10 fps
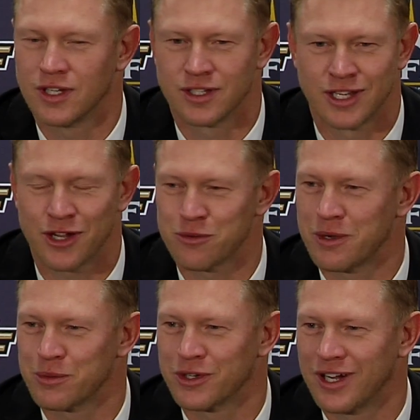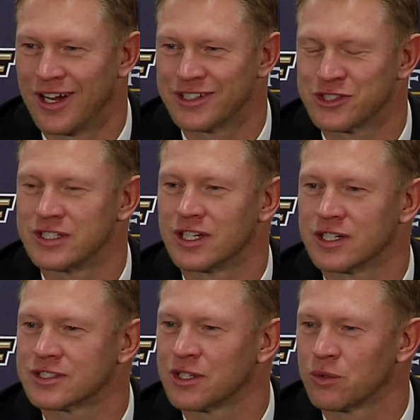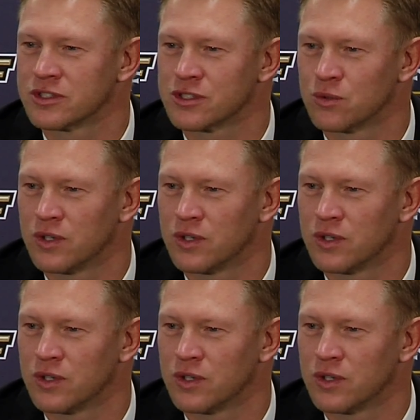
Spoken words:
Yeah, I remember. I see Dante once in a